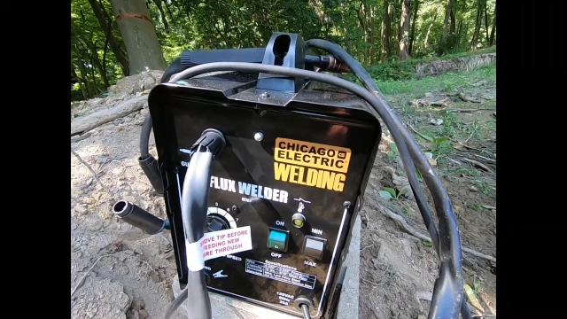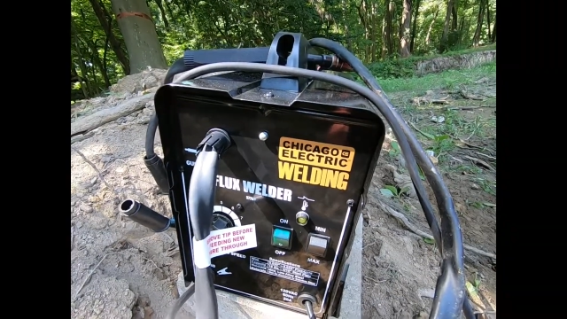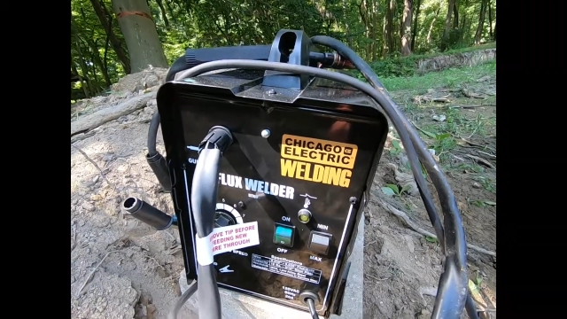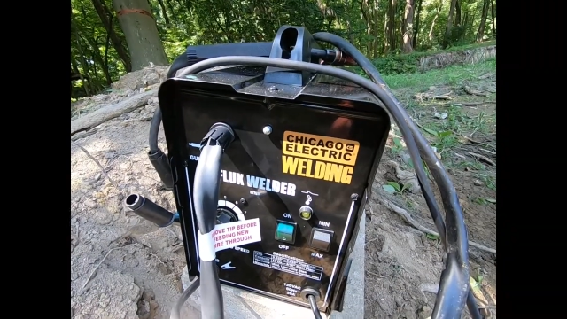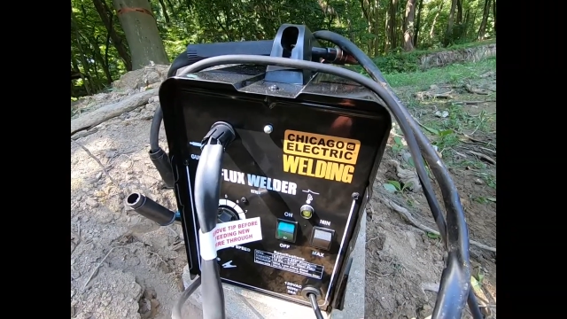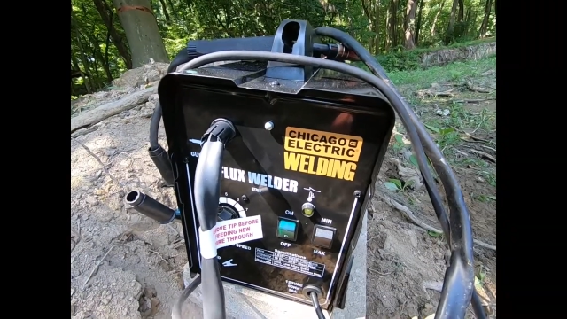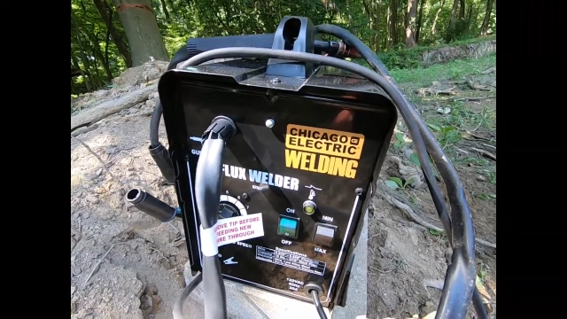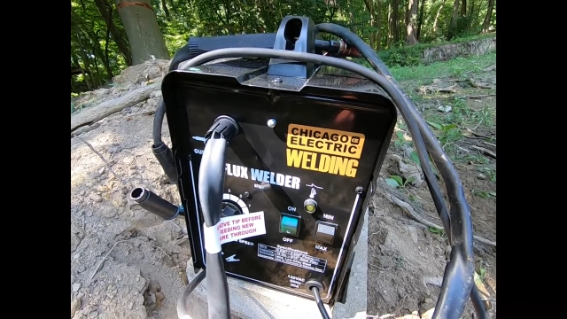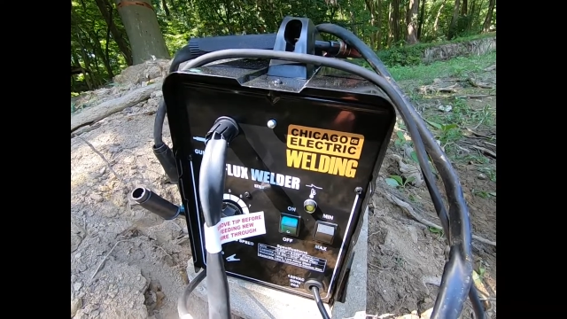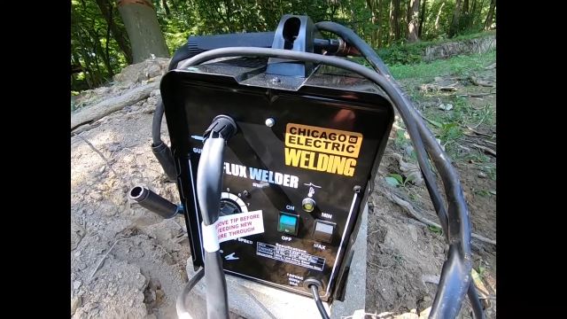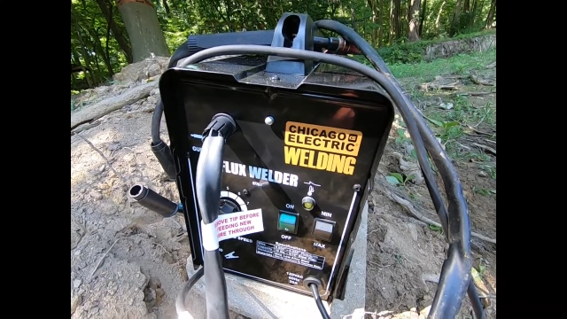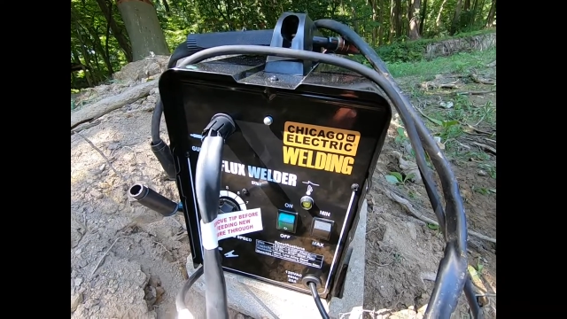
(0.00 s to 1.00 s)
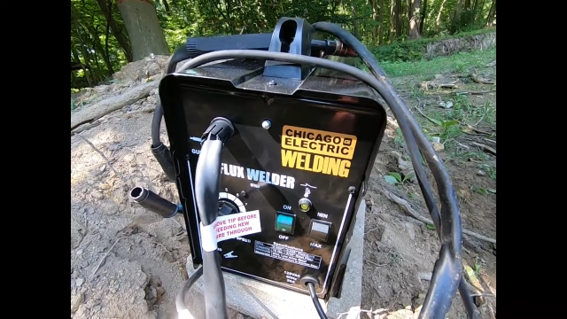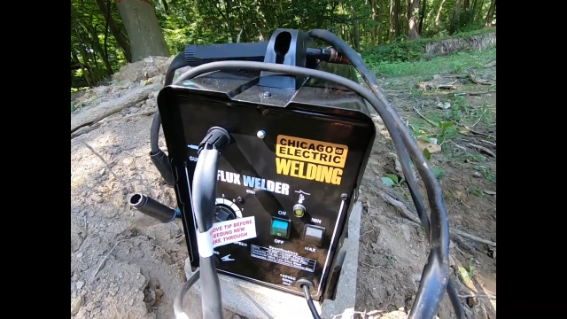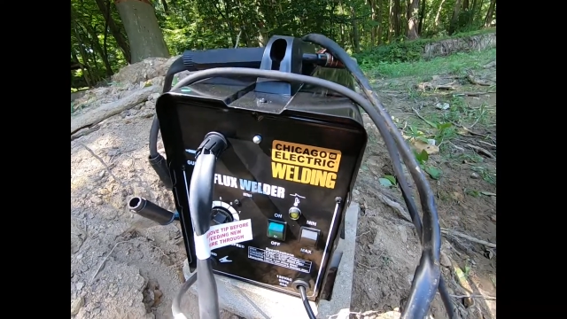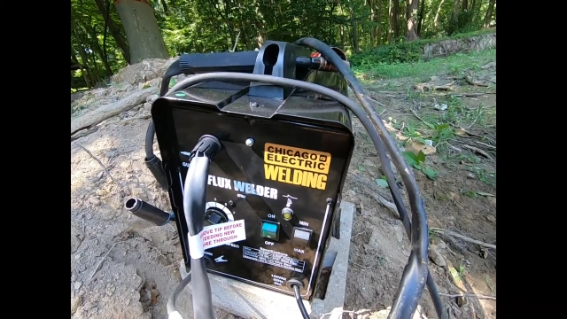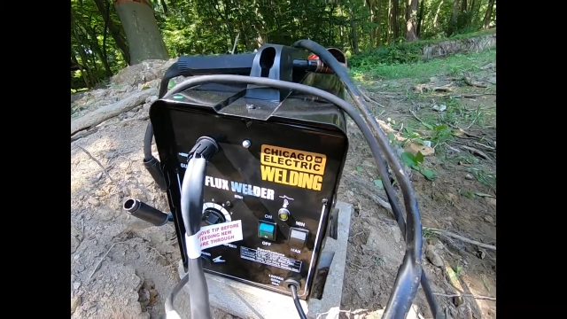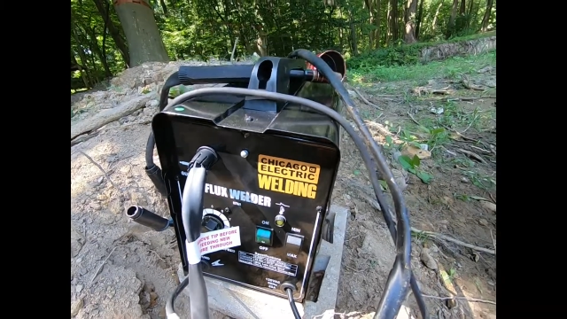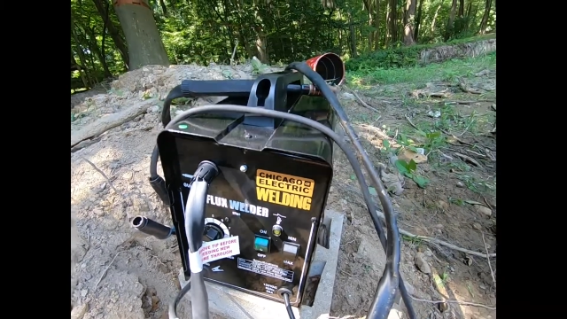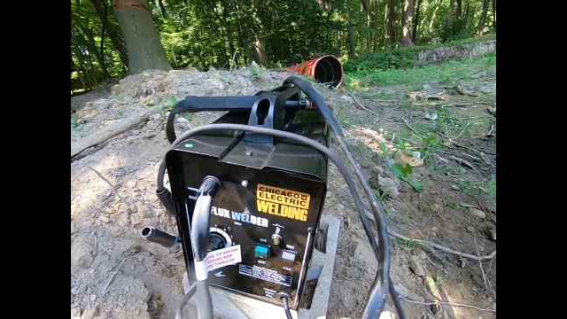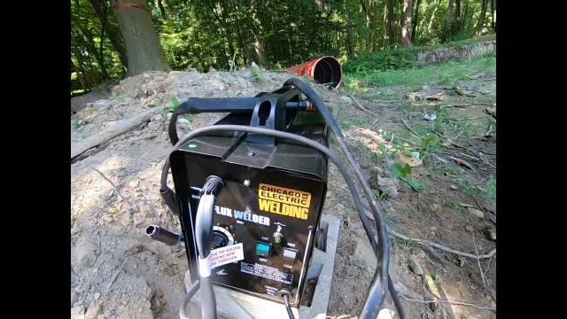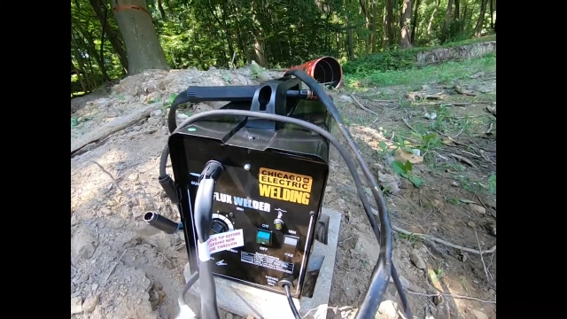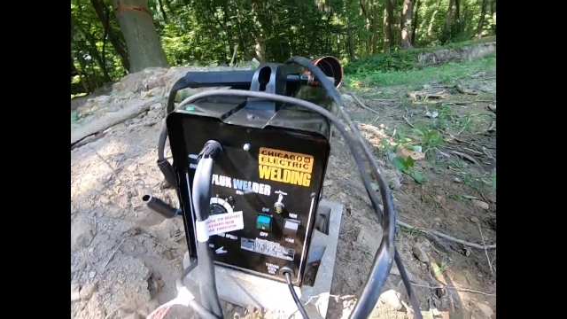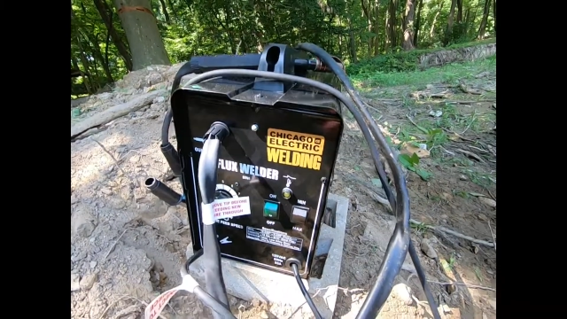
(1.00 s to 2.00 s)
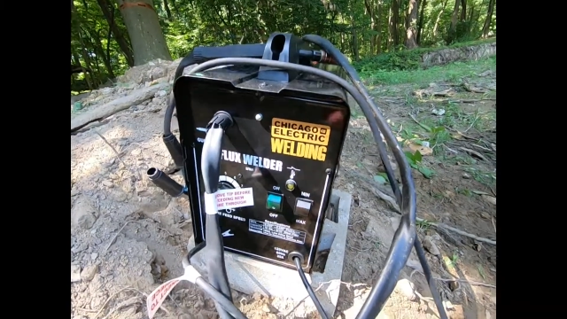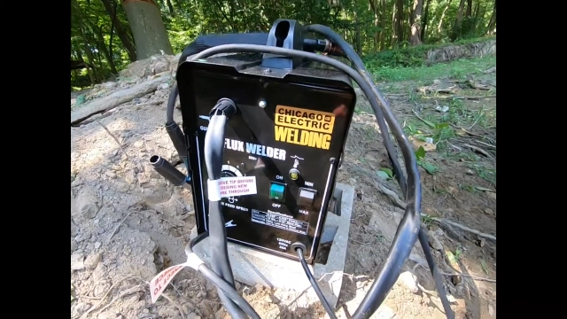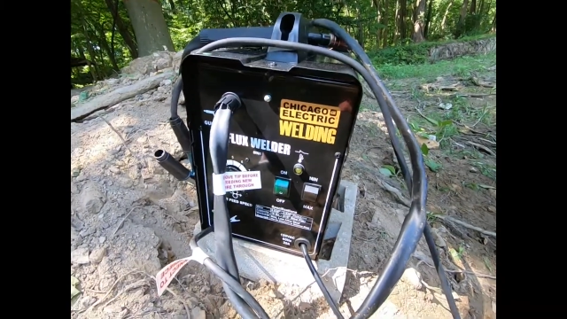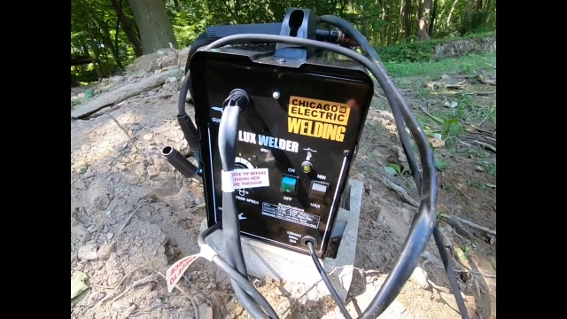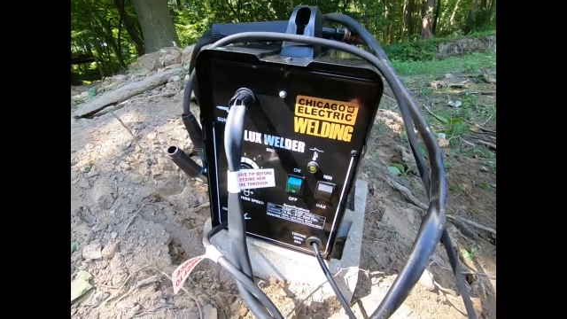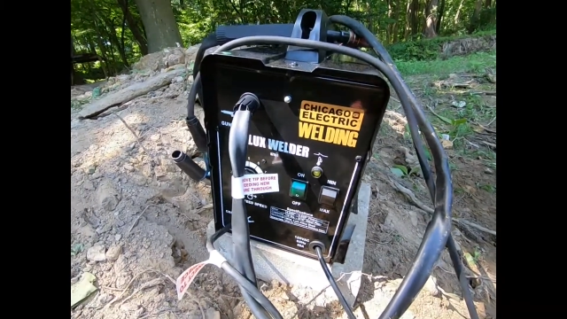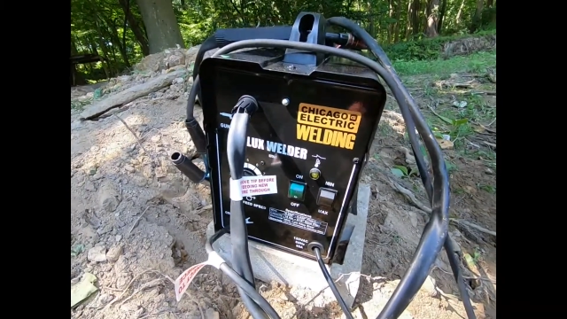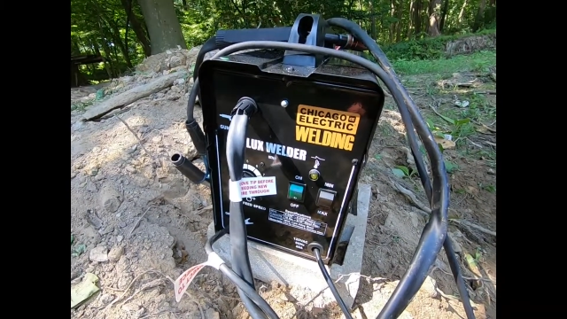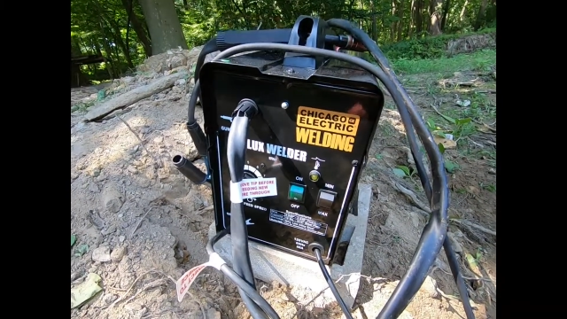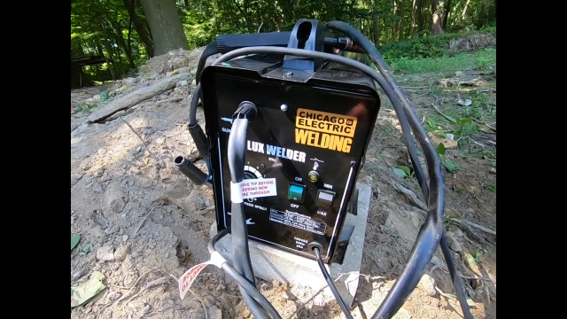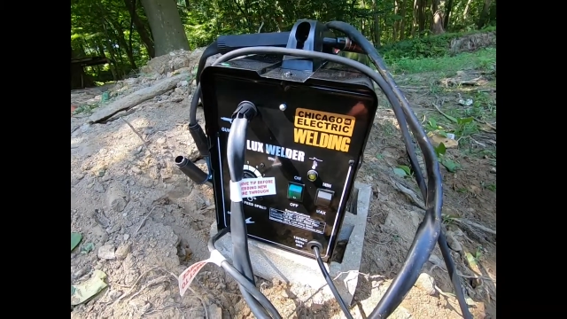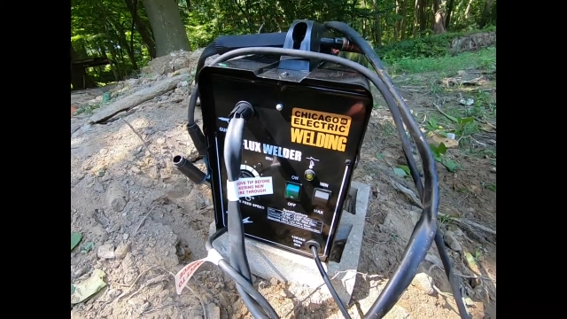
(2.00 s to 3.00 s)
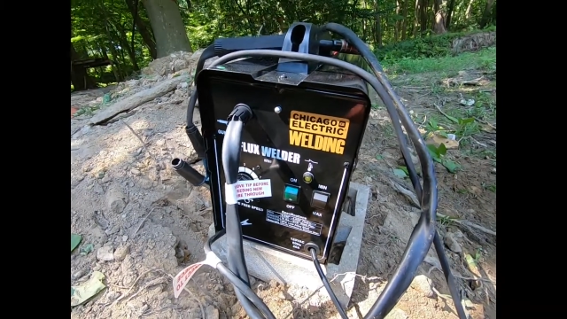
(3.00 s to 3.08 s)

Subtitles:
[unreadable: no face in view]